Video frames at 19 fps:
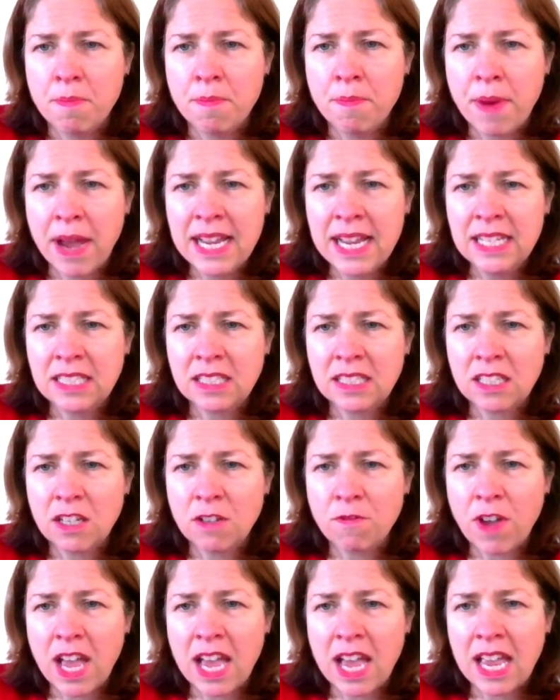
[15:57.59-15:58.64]
base
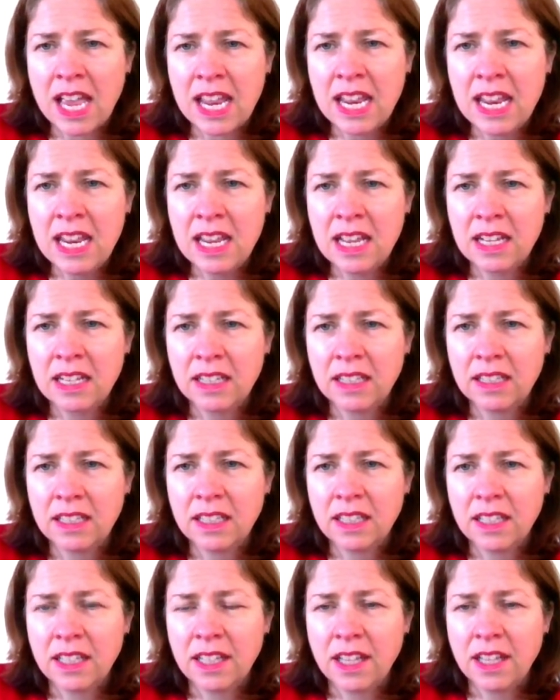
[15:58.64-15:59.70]
of a
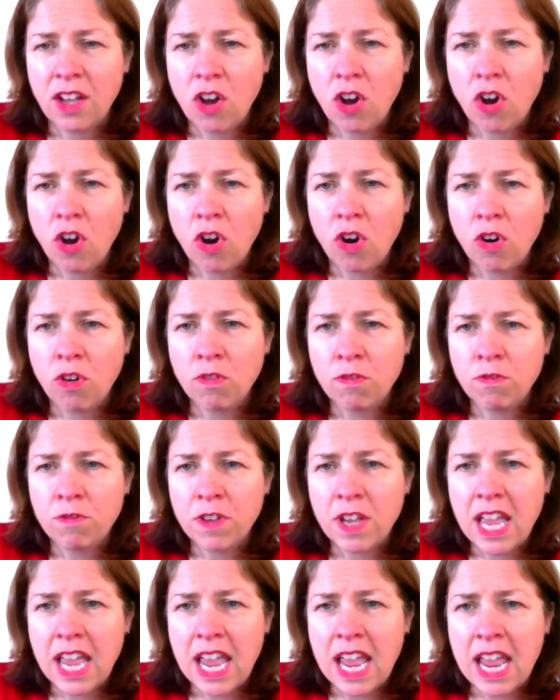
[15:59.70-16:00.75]
of
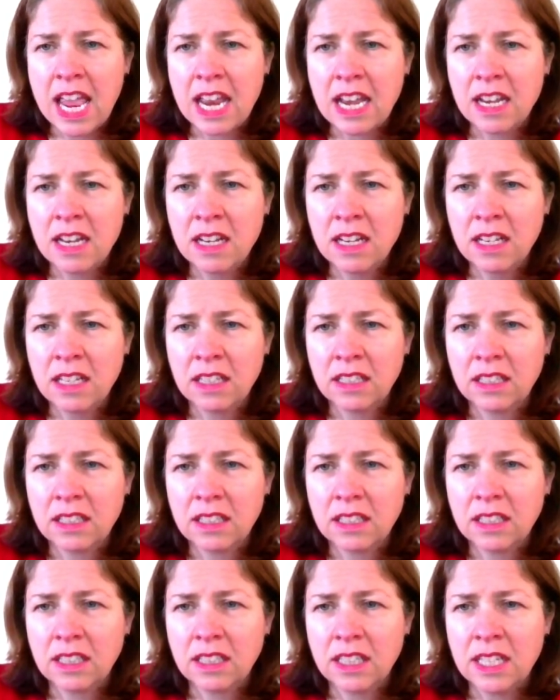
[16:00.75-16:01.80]
n
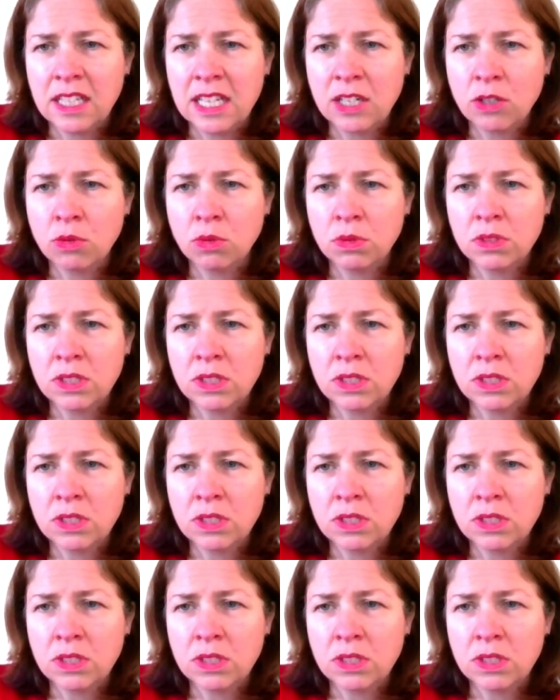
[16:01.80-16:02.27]
equals